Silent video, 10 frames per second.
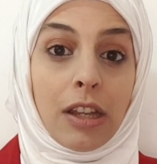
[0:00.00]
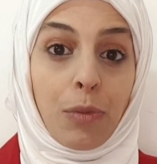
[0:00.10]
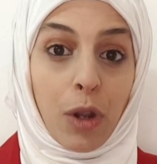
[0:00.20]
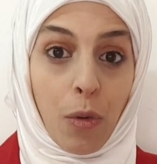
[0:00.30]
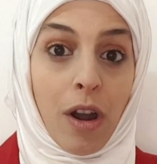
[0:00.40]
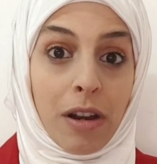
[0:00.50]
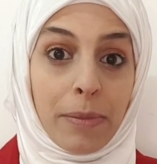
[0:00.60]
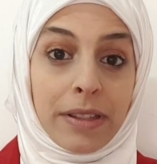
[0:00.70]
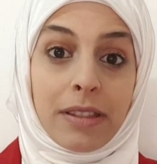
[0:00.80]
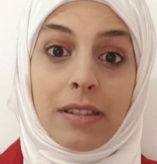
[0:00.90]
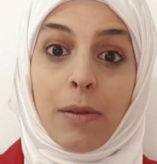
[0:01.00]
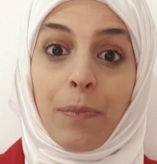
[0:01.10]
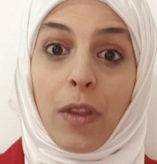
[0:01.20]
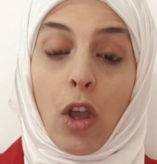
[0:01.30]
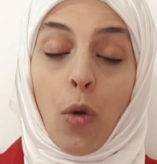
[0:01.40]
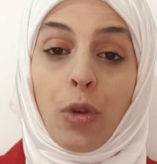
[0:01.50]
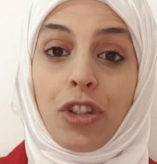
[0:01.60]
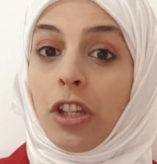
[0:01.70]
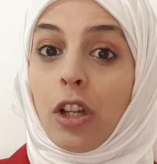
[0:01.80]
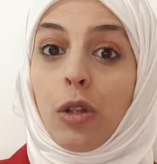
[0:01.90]
requirements,
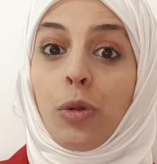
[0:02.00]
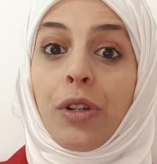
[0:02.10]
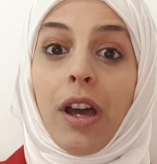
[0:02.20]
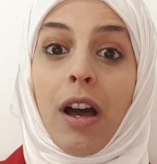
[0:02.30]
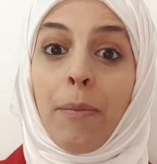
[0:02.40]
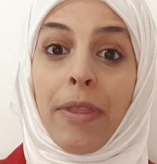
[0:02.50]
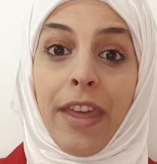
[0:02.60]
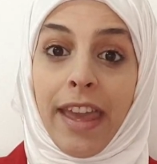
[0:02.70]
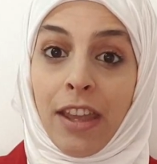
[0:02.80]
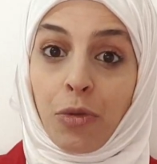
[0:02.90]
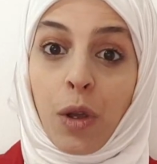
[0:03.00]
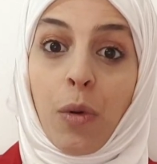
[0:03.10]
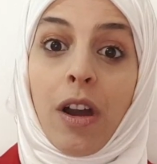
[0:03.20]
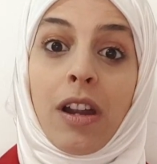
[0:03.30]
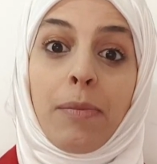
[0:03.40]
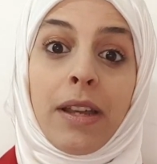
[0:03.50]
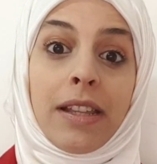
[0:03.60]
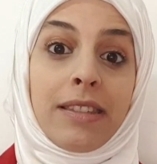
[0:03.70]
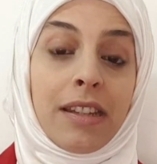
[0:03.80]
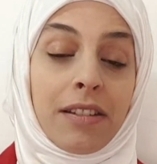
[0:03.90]
which include the age
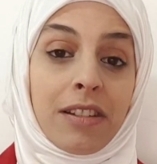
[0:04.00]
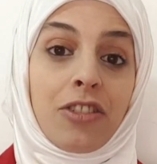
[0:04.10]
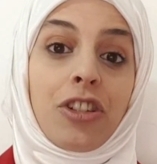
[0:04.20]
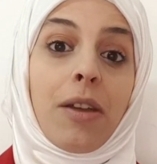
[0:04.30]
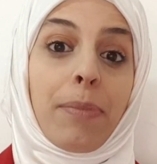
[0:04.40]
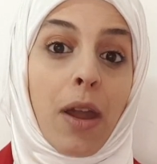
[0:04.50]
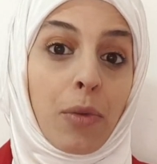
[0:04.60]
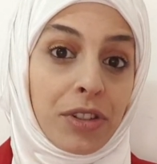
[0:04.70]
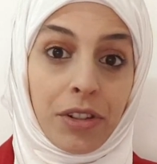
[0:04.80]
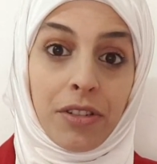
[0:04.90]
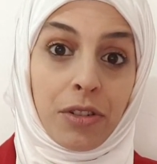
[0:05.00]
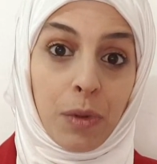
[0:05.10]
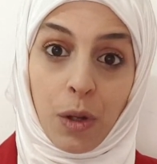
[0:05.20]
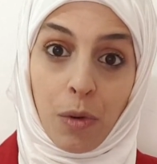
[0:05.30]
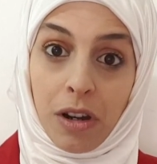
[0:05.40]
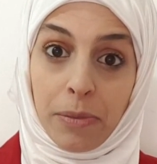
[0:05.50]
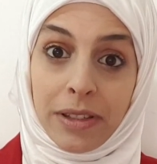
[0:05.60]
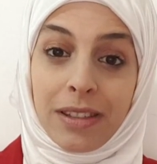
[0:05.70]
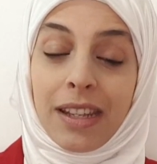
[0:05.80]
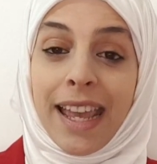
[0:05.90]
requirements, citizenship, and residency
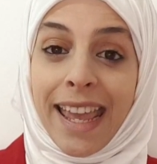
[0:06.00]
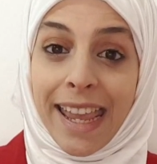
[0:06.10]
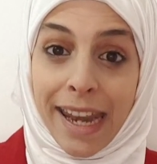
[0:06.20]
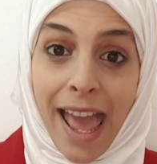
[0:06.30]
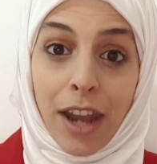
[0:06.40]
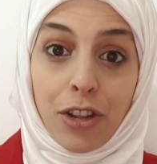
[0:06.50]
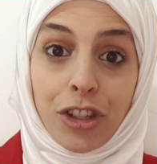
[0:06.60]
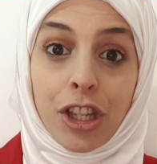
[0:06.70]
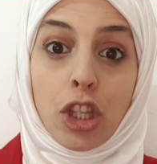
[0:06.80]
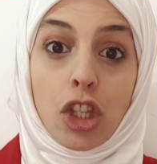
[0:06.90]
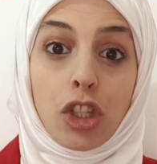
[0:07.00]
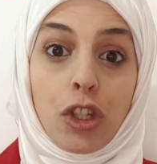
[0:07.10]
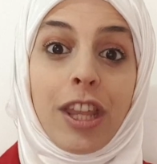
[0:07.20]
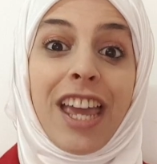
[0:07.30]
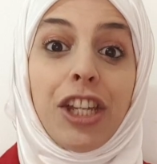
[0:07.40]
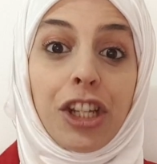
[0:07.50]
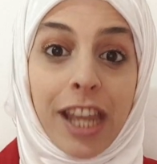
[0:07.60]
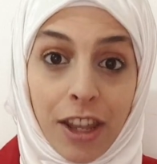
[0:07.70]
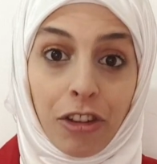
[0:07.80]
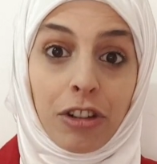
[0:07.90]
requirements, in addition to the
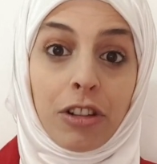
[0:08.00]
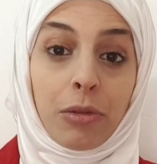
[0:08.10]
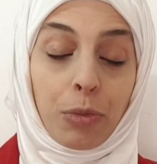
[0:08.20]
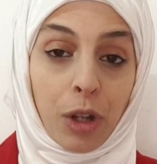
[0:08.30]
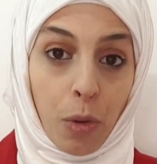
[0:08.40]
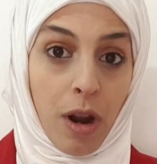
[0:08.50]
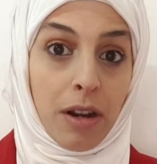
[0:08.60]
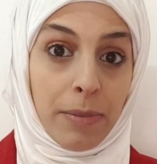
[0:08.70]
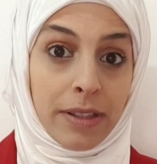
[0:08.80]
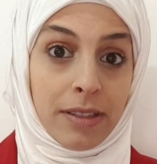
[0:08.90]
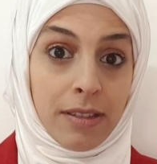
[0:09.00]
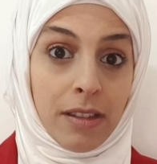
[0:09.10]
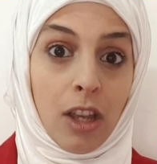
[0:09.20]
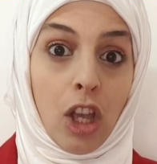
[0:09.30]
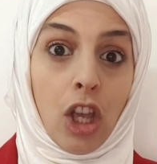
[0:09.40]
educational requirements,